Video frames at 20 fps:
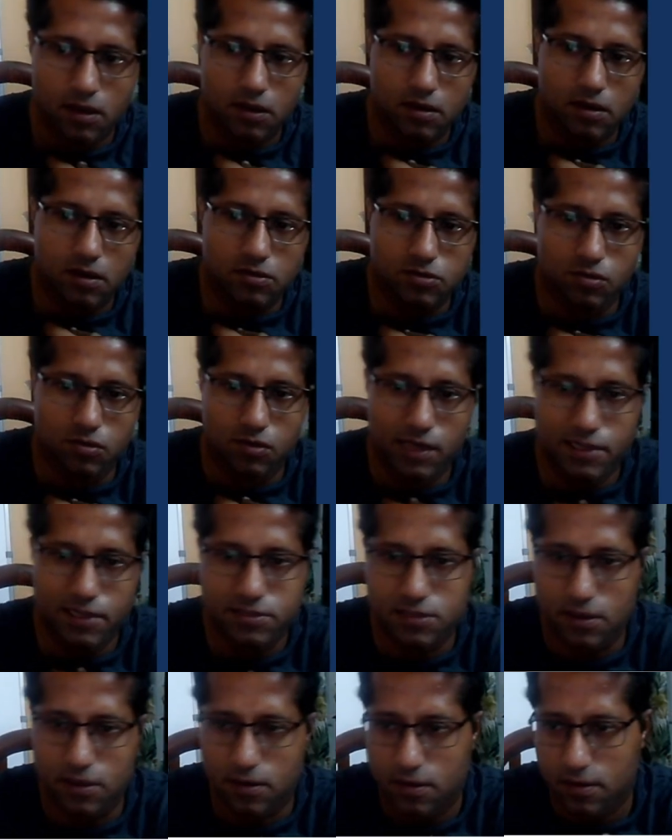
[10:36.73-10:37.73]
So
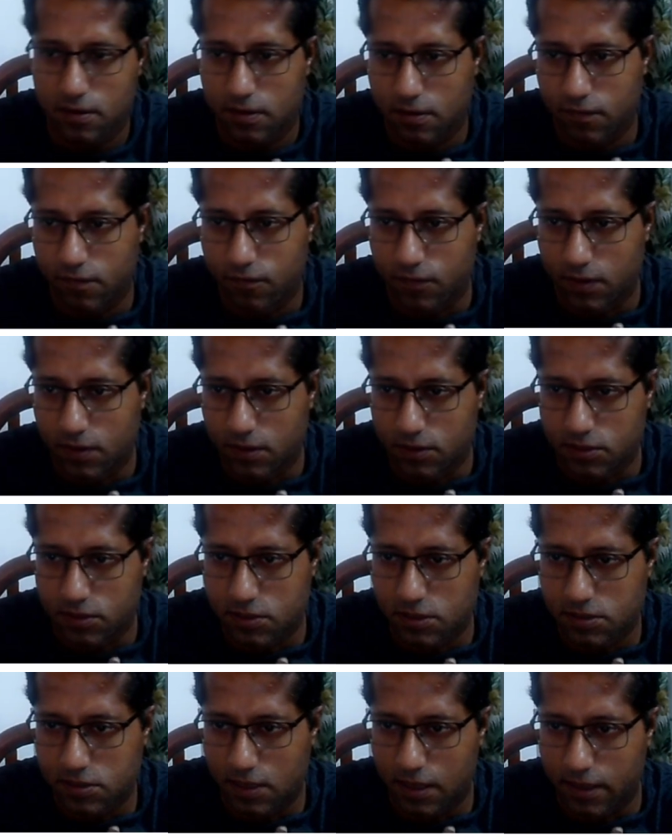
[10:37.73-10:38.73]
let's say if this
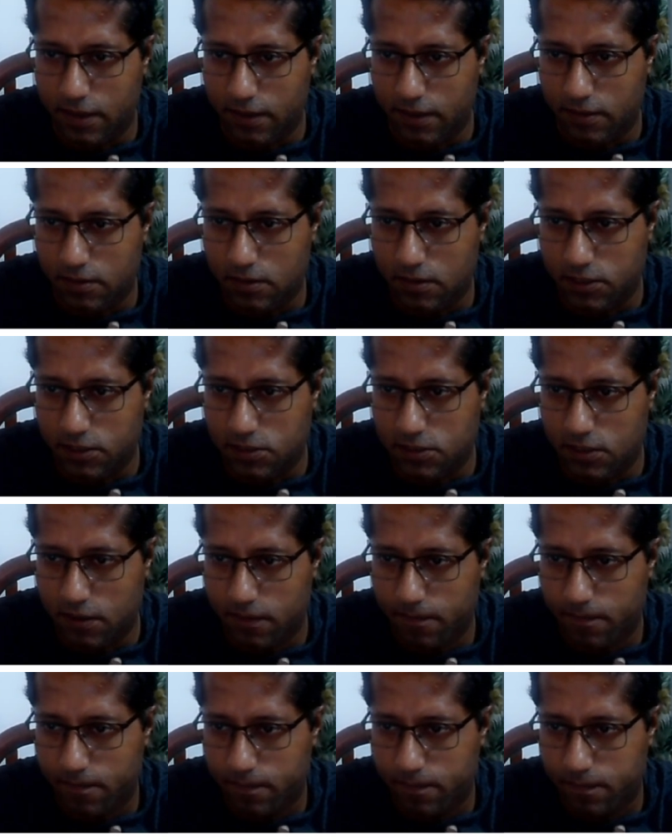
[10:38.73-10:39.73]
is the length, let's say
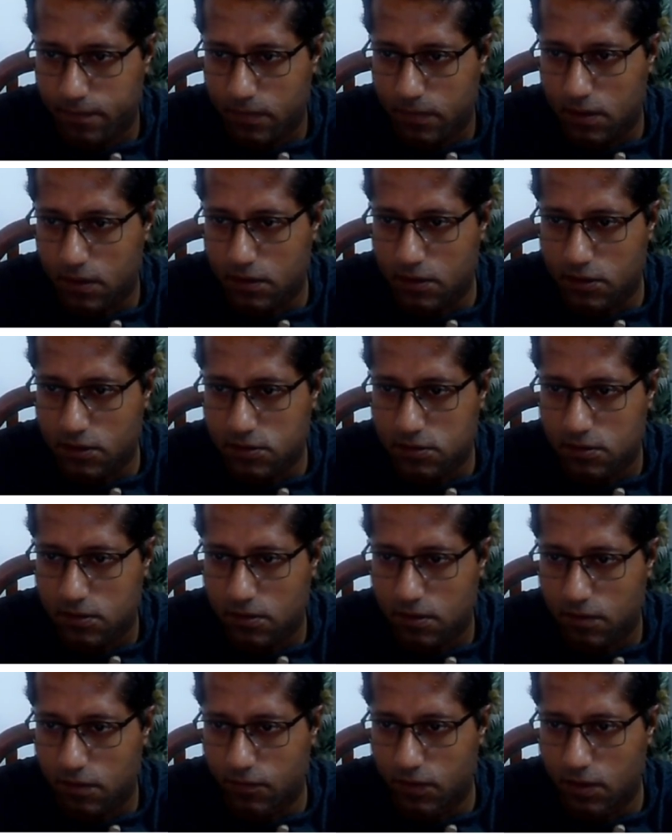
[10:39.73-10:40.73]
this
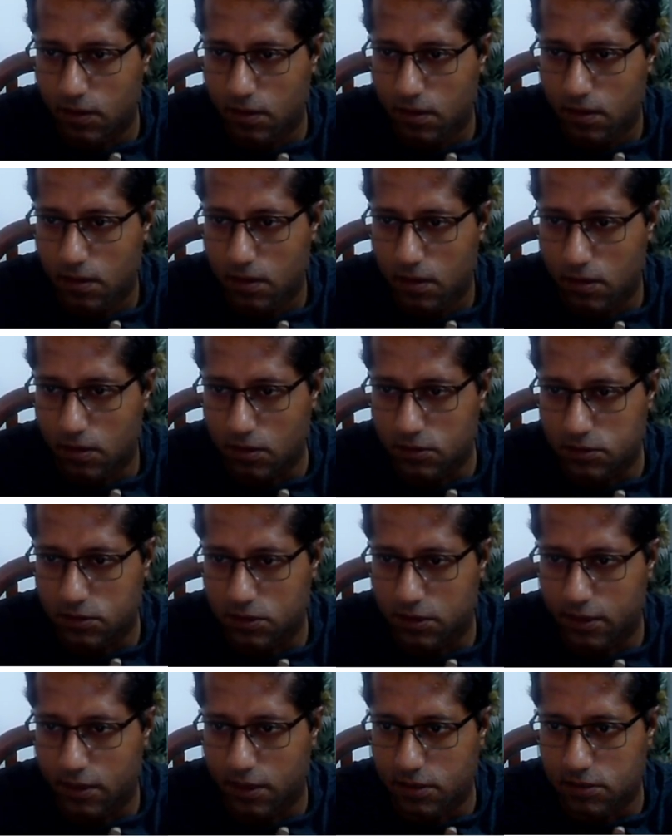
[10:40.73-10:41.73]
we
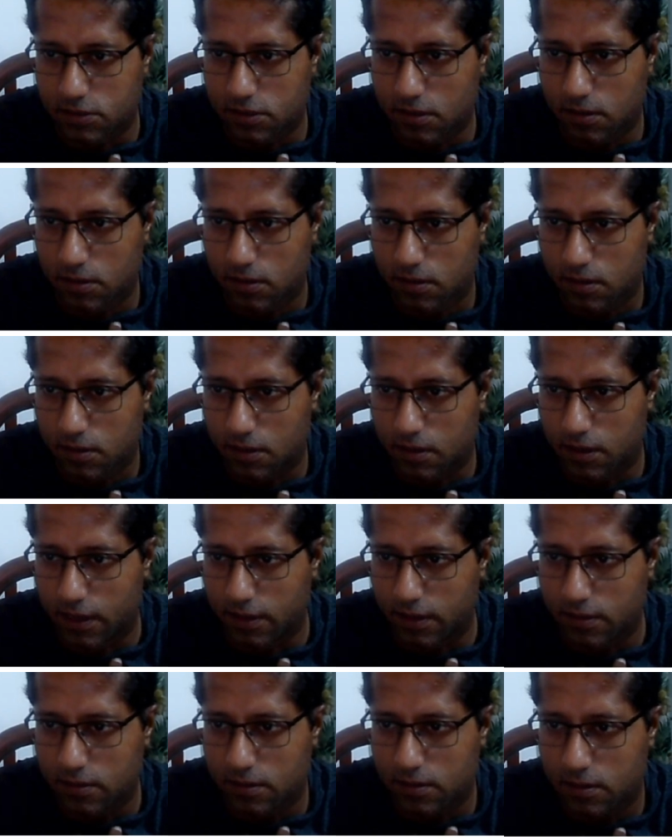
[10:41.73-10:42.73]
consider as the
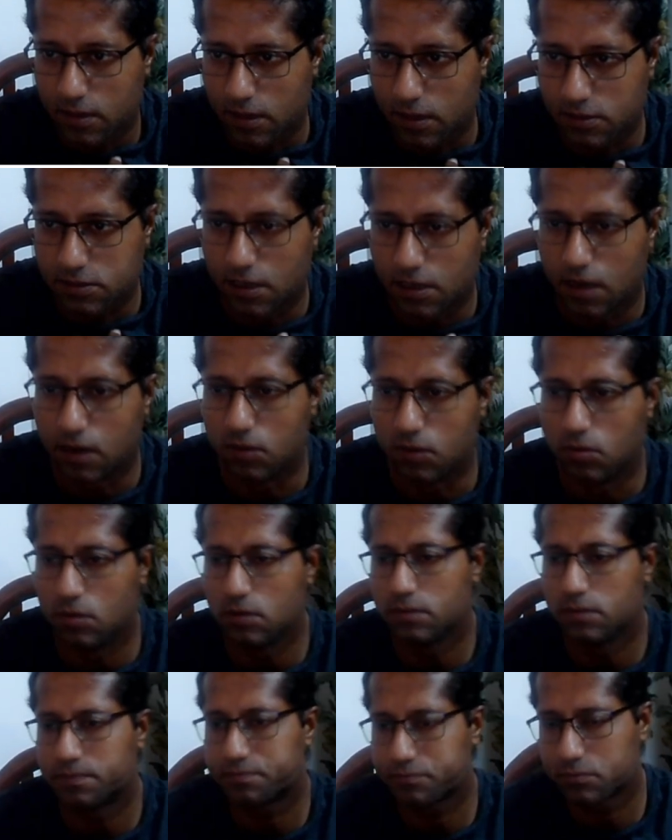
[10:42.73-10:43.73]
length as the
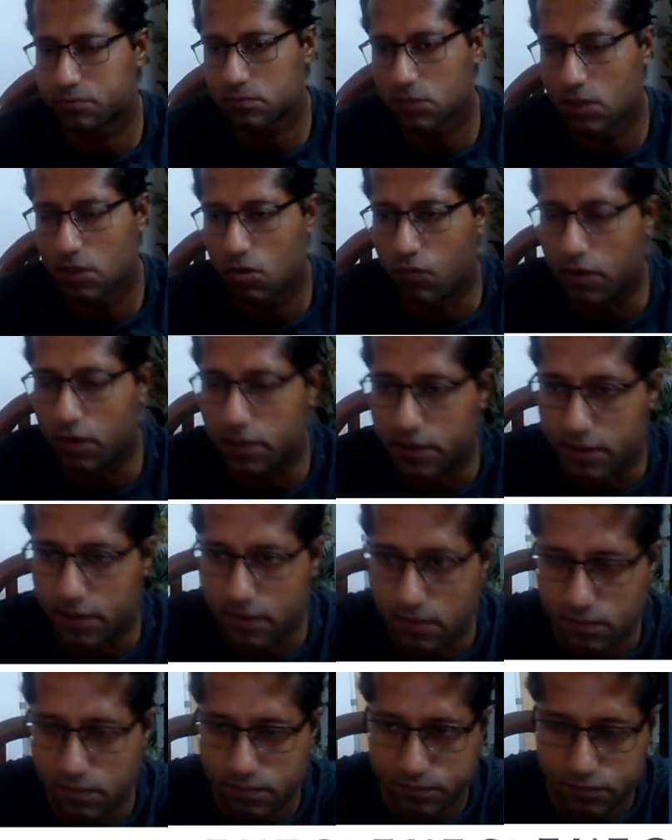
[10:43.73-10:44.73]
unknown
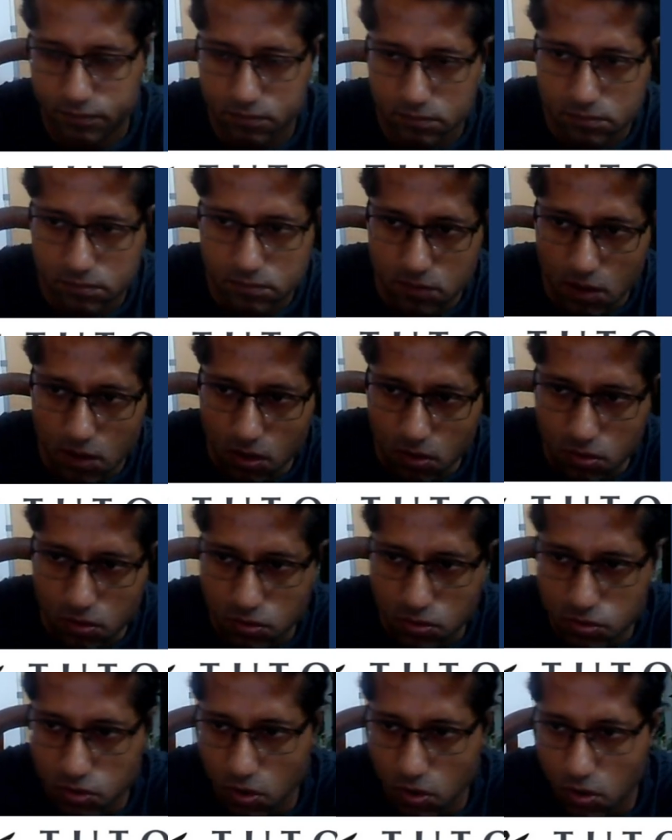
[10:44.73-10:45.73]
quantity.
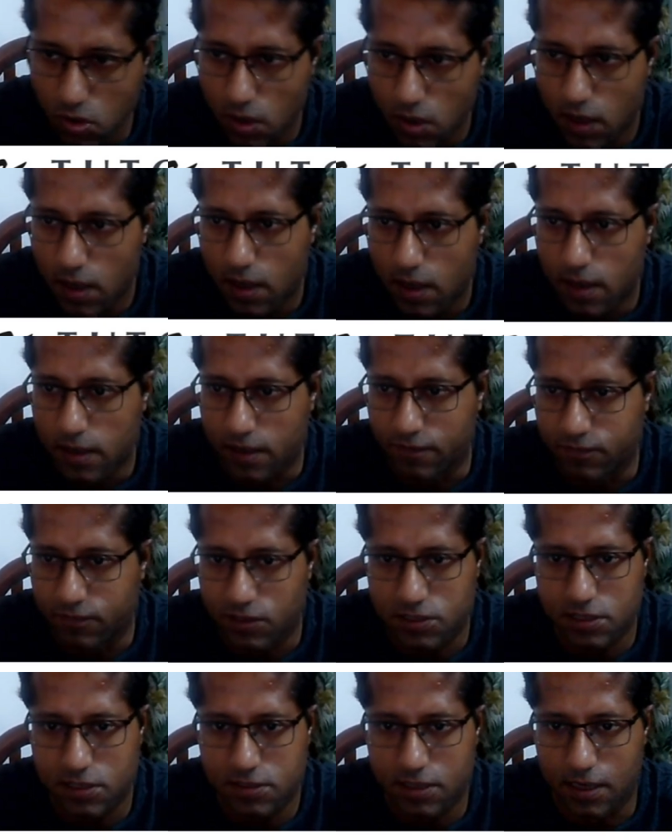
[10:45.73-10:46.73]
So if
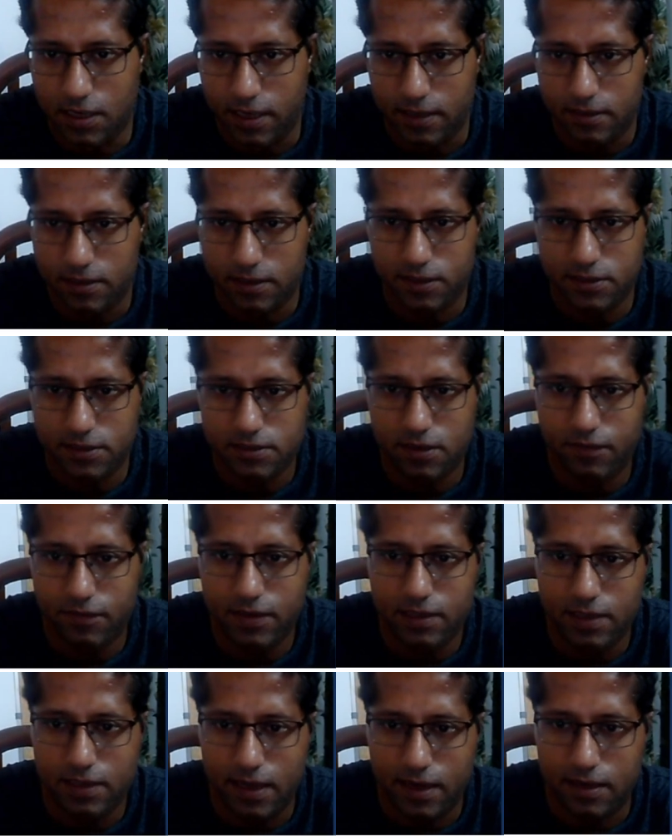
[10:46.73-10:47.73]
this is the length, it is
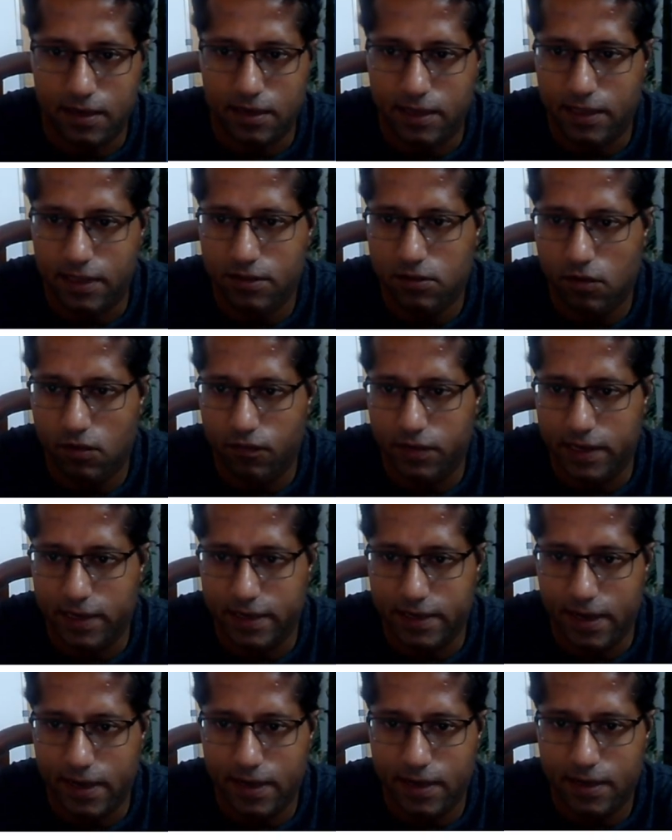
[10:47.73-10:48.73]
given that length of a
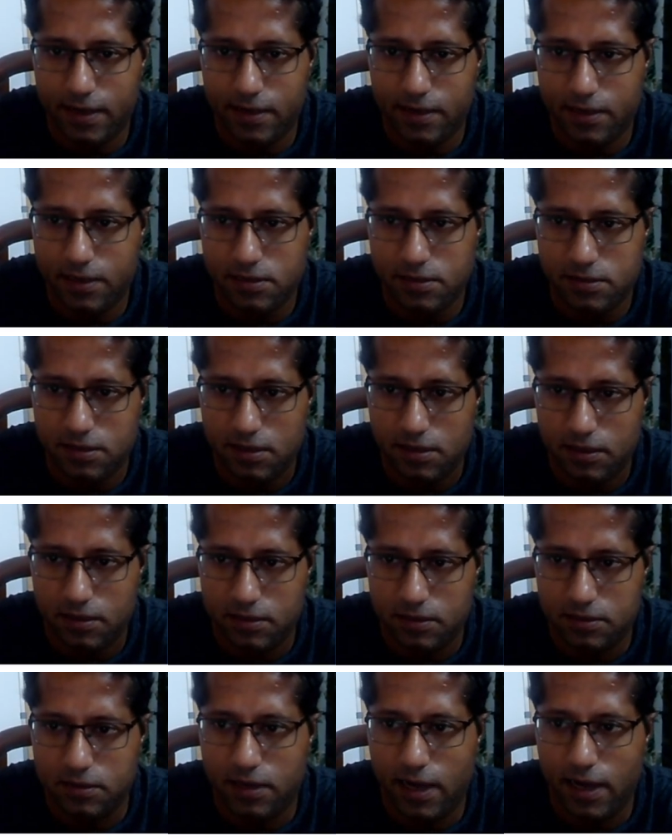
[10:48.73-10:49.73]
rectangle is
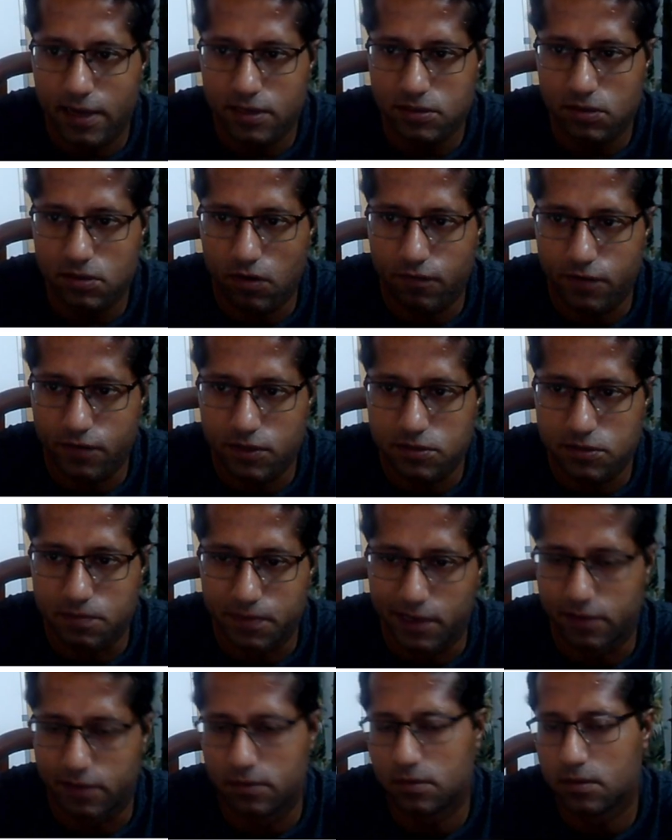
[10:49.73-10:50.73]
thrice of its
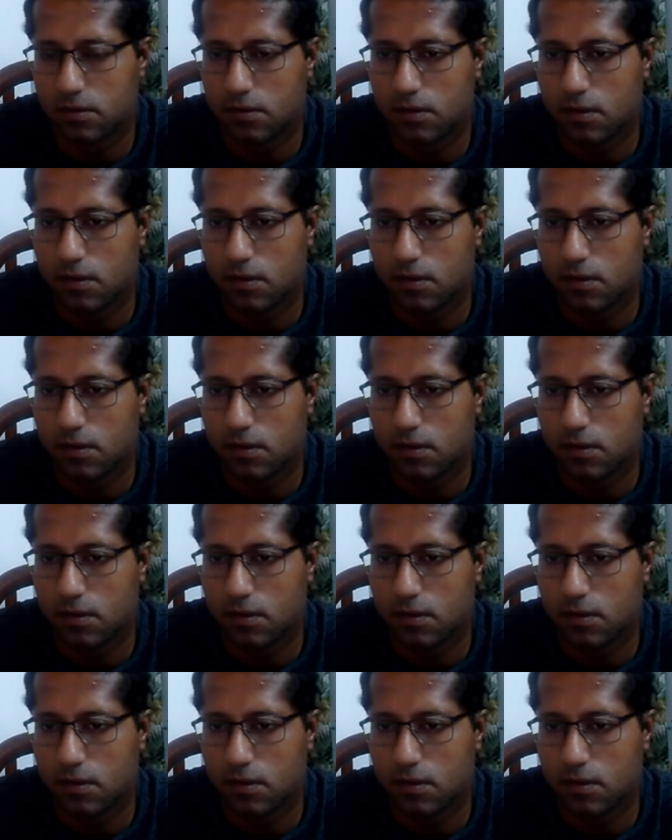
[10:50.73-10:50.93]
breadth.